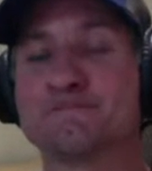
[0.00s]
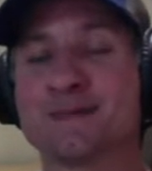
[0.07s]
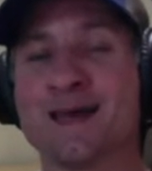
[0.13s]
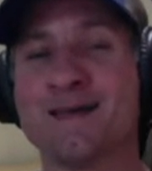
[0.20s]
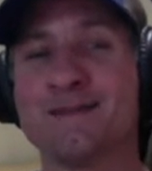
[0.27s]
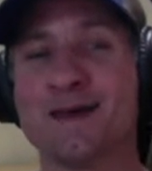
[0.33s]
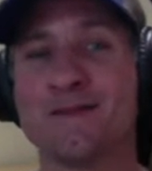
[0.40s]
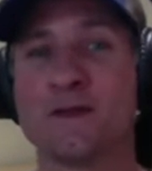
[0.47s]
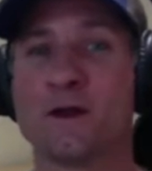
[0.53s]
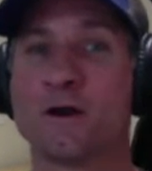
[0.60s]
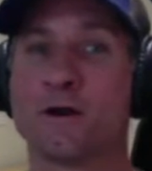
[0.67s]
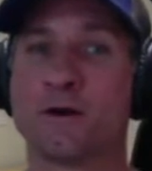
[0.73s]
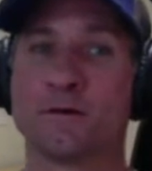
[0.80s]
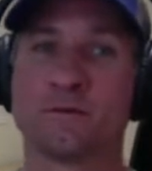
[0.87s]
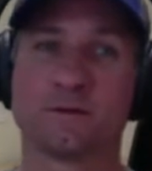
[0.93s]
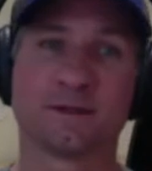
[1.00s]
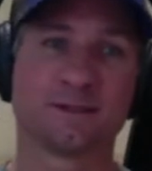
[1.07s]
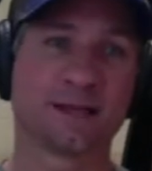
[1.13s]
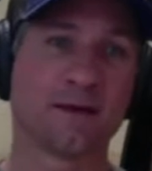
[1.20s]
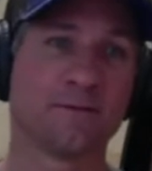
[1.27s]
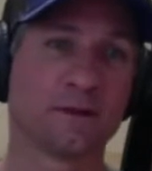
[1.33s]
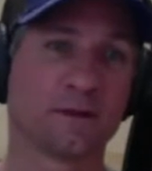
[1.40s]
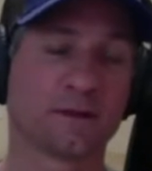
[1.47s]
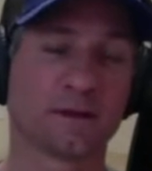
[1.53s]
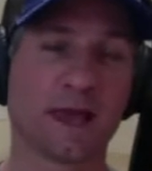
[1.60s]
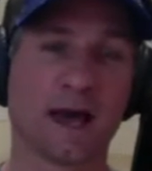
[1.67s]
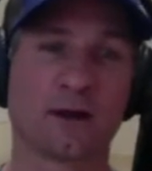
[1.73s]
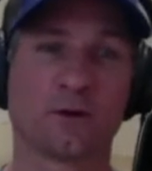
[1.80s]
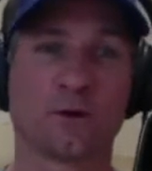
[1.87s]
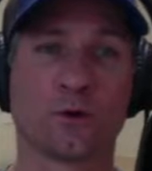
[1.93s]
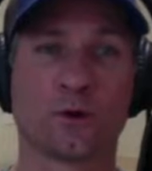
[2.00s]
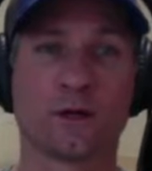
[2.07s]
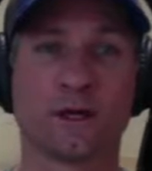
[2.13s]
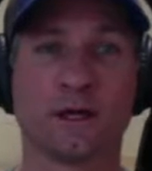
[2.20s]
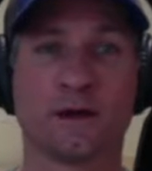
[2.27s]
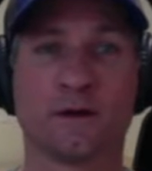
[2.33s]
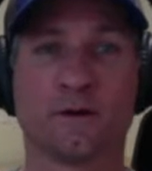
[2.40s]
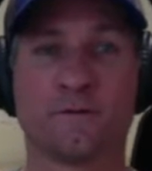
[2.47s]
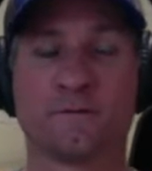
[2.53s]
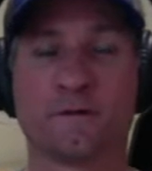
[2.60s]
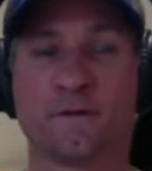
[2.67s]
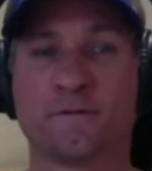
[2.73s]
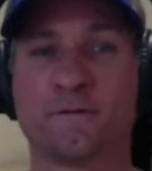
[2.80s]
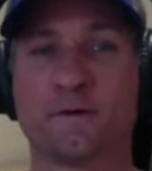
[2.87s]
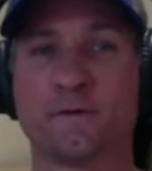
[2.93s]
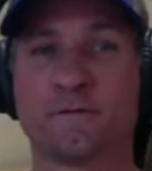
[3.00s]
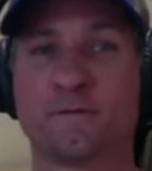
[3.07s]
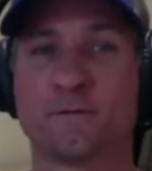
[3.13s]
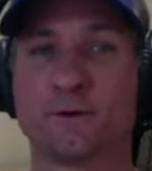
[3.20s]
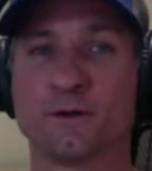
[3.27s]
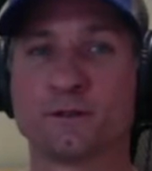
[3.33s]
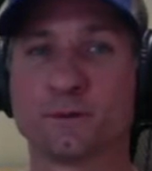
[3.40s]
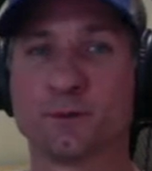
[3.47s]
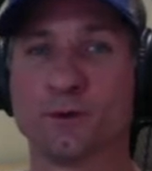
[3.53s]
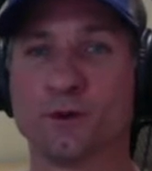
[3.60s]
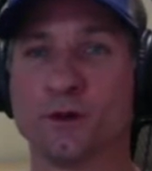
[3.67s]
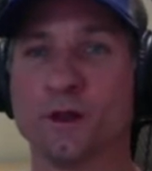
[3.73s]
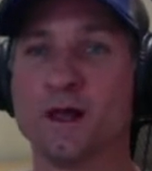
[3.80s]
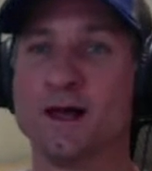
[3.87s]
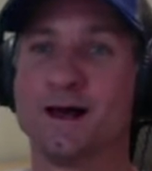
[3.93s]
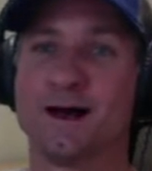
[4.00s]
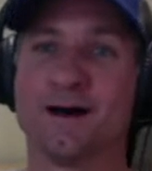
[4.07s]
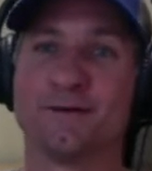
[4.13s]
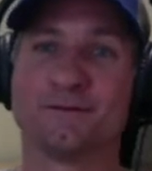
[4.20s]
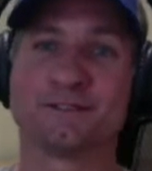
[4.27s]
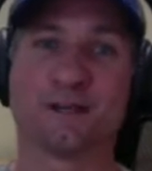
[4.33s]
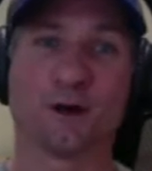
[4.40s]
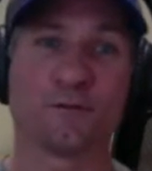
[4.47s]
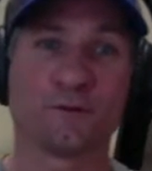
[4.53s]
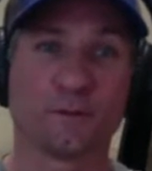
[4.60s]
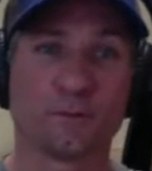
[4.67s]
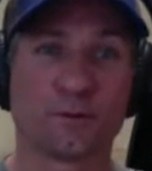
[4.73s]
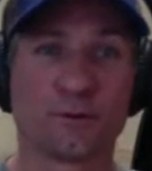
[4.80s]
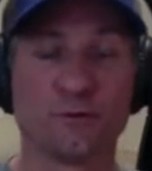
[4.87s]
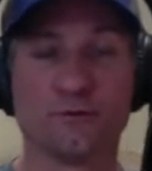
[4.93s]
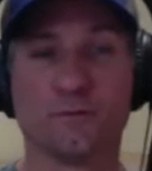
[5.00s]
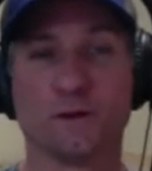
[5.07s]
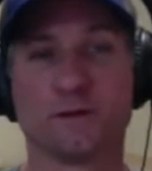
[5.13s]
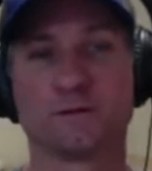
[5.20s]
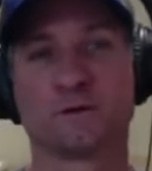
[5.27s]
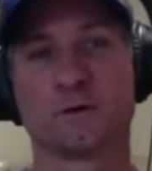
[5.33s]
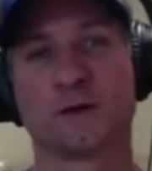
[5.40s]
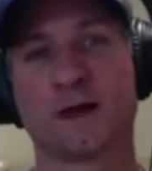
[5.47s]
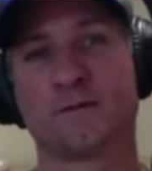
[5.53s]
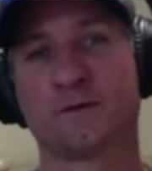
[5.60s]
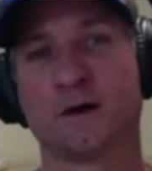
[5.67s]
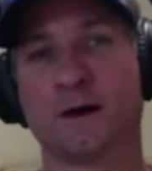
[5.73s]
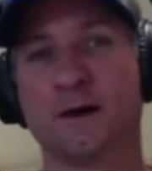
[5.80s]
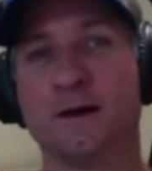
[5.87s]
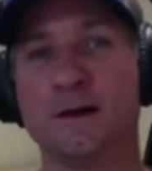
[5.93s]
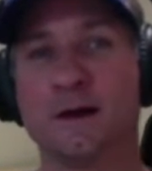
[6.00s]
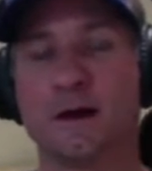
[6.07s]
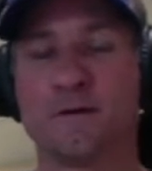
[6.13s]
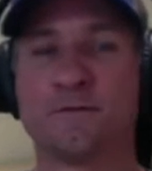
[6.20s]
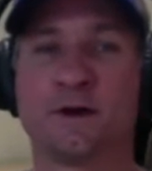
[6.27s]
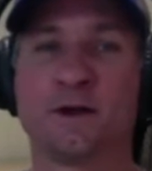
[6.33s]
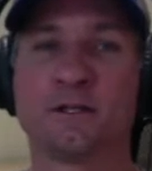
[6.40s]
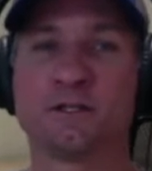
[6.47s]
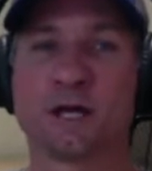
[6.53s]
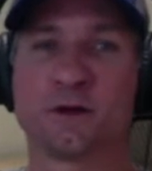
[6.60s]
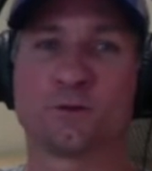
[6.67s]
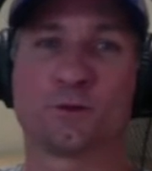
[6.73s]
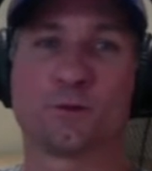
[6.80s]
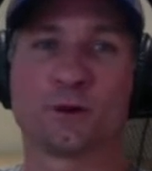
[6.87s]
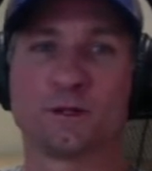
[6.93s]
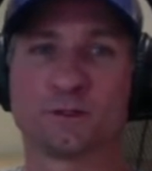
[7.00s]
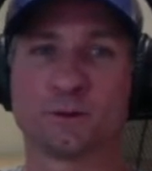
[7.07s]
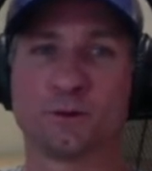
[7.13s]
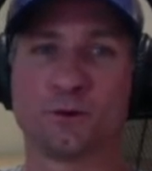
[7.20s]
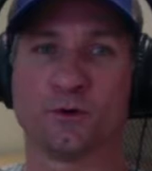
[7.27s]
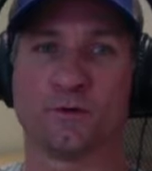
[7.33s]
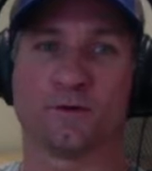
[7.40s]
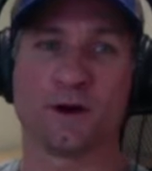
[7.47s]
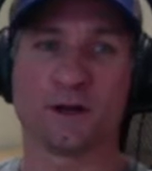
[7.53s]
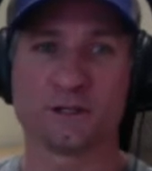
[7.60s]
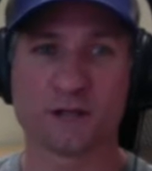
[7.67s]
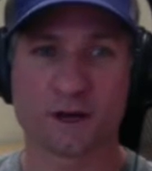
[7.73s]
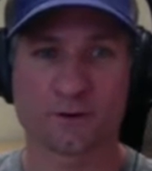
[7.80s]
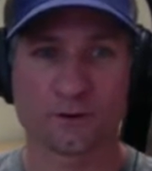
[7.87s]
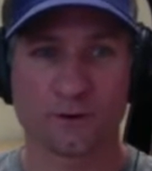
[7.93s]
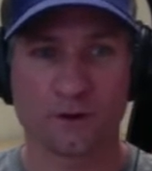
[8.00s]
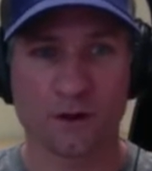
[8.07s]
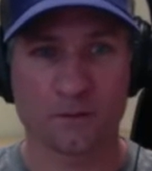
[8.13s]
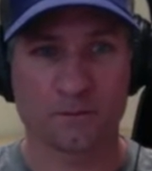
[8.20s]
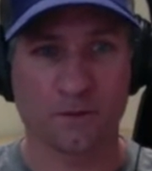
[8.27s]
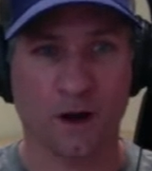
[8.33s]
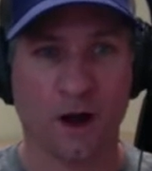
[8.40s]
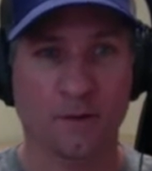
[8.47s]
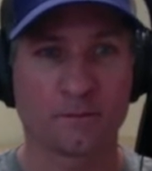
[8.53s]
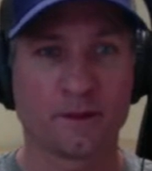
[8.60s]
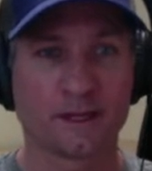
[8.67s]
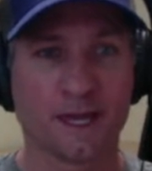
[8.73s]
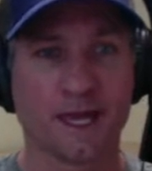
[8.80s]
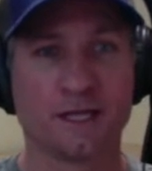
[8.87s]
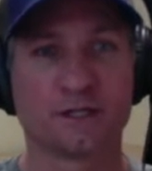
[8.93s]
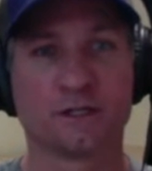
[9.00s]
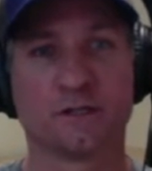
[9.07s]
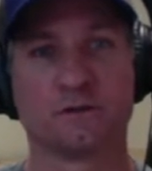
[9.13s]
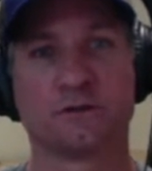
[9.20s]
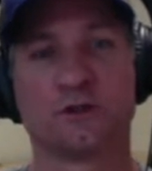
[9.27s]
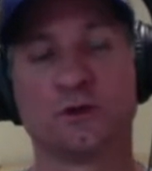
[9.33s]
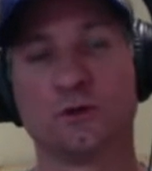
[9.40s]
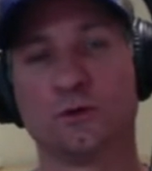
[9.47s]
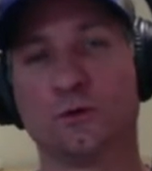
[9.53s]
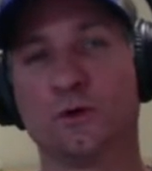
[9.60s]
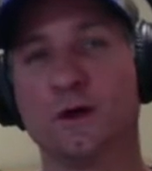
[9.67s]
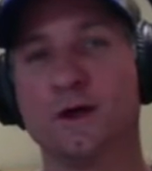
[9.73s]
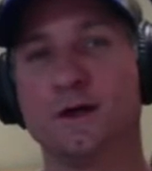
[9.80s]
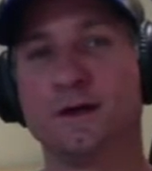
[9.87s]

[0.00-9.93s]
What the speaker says: And then the 7th category here of a principle of self-improvement. So we have a very general principle, a very general obligation to